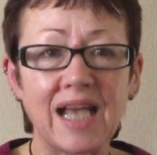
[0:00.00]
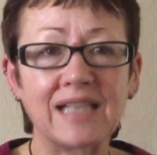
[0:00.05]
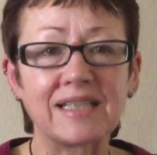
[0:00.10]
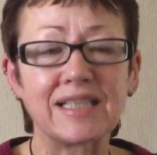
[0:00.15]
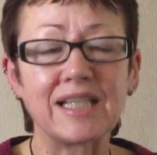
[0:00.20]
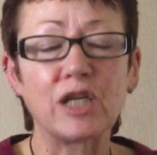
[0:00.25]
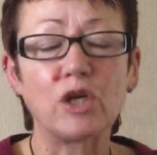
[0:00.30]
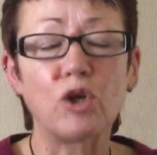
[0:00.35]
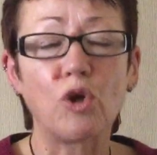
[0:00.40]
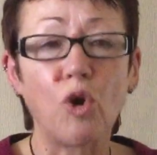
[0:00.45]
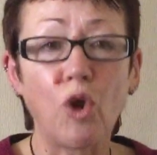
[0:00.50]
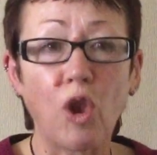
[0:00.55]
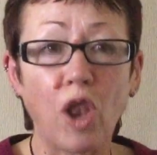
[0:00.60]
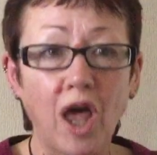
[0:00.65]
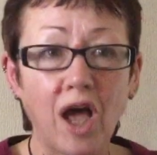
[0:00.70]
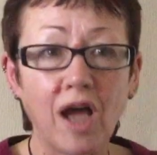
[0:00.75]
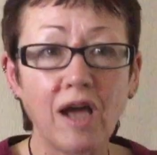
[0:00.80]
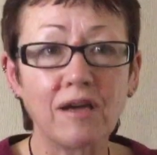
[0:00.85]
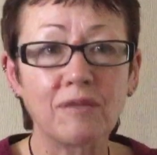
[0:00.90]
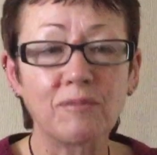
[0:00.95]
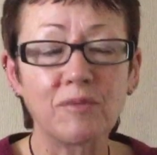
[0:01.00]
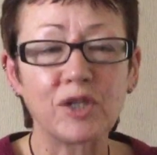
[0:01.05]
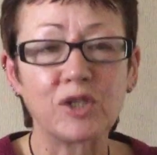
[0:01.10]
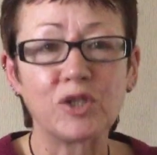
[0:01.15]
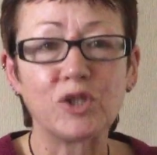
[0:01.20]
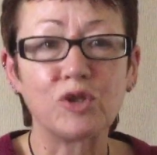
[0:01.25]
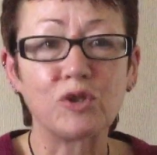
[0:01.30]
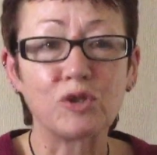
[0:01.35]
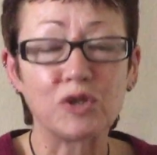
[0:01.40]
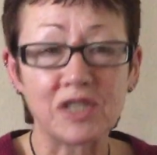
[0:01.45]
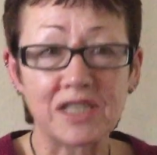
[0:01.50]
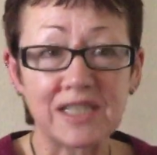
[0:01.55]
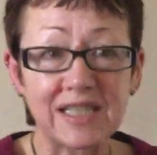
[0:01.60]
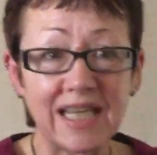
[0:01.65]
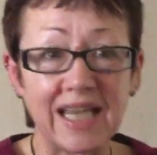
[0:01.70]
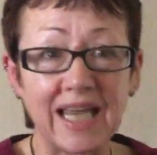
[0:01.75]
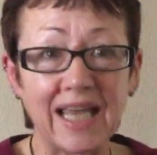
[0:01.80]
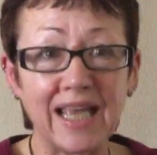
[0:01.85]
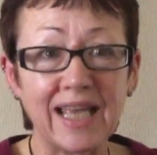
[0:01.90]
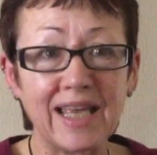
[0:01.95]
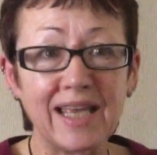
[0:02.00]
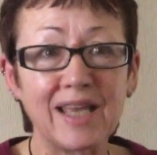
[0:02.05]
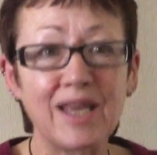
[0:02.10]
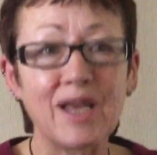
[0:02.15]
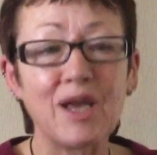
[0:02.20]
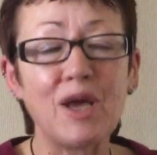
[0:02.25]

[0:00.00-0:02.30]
as in colour, because you couldn't see it.